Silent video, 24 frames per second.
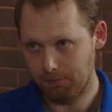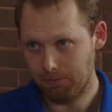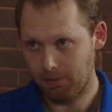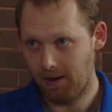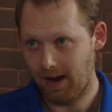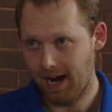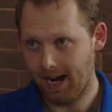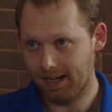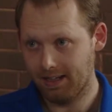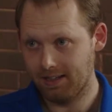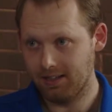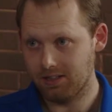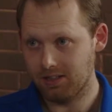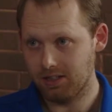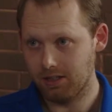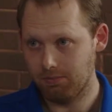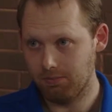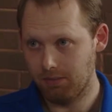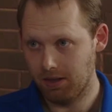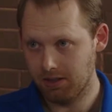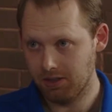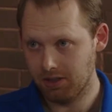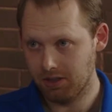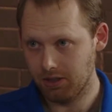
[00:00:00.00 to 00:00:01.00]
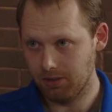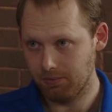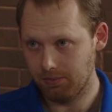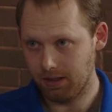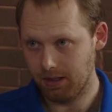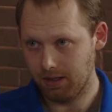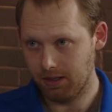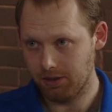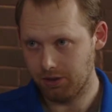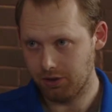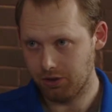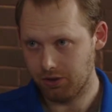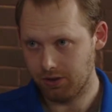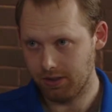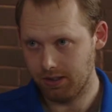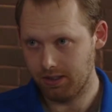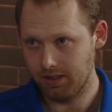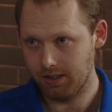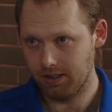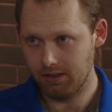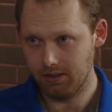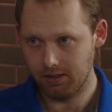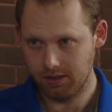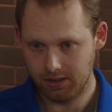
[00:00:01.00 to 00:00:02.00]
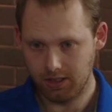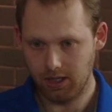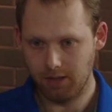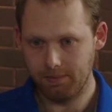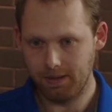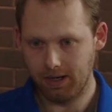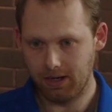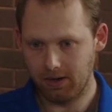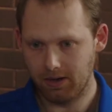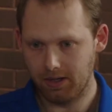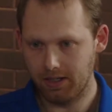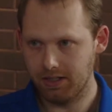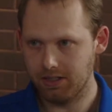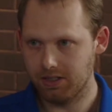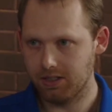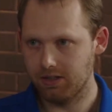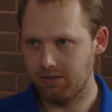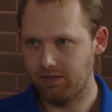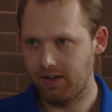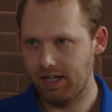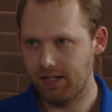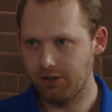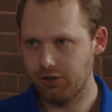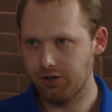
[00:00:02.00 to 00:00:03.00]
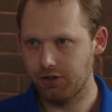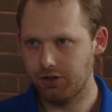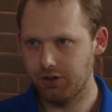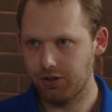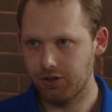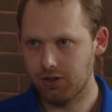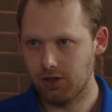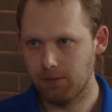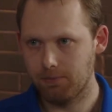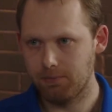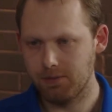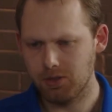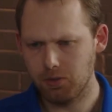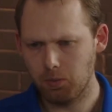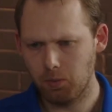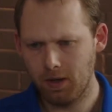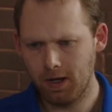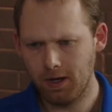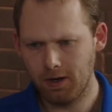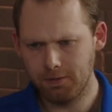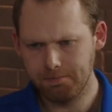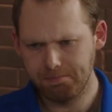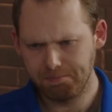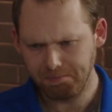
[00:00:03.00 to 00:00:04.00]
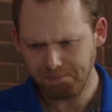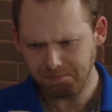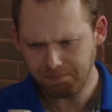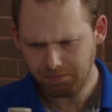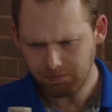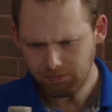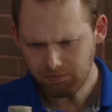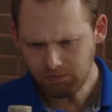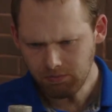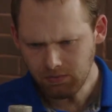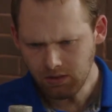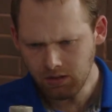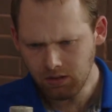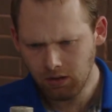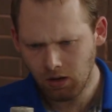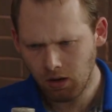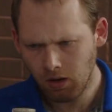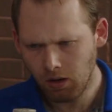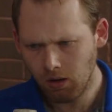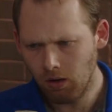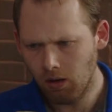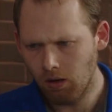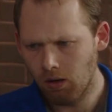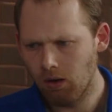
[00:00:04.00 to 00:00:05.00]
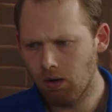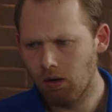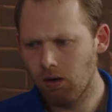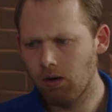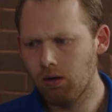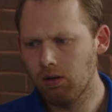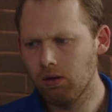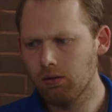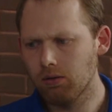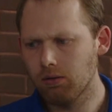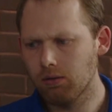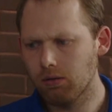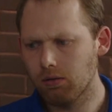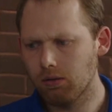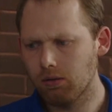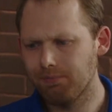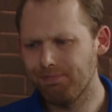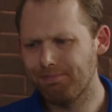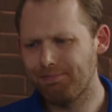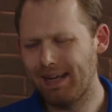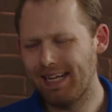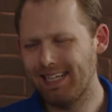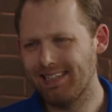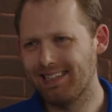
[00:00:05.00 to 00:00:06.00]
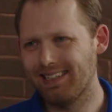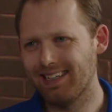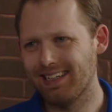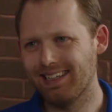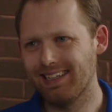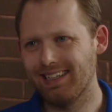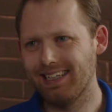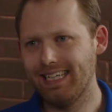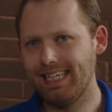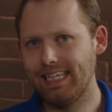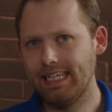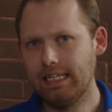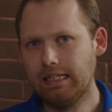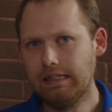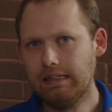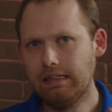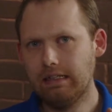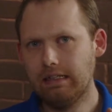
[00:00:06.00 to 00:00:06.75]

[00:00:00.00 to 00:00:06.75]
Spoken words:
practiced in Muslim countries and some areas of Asia and Europe as well are all basically